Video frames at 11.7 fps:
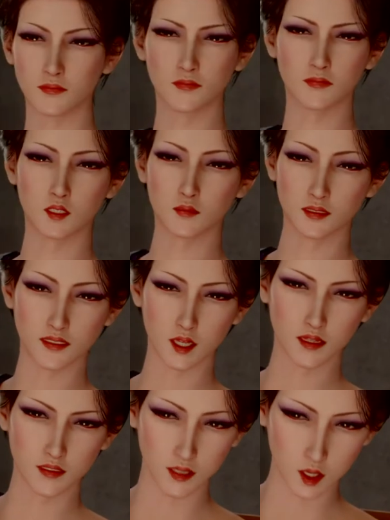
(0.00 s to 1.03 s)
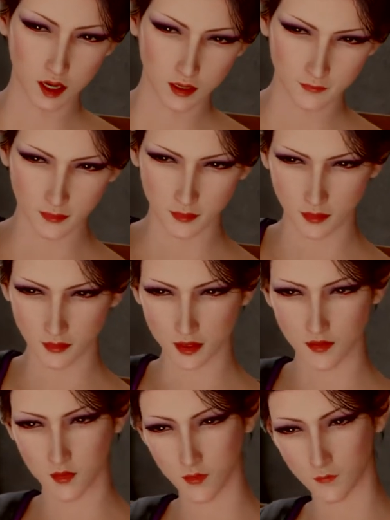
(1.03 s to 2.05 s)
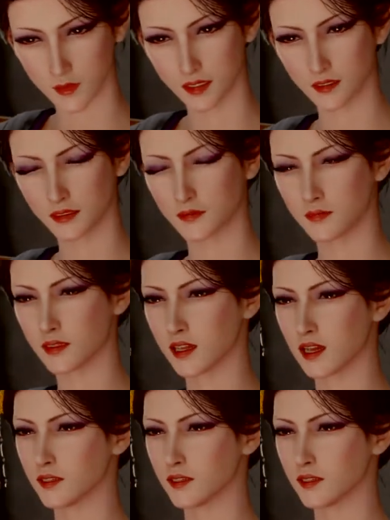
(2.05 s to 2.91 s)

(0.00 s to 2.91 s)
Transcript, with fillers: Corneo's going to milk this for as much as he can.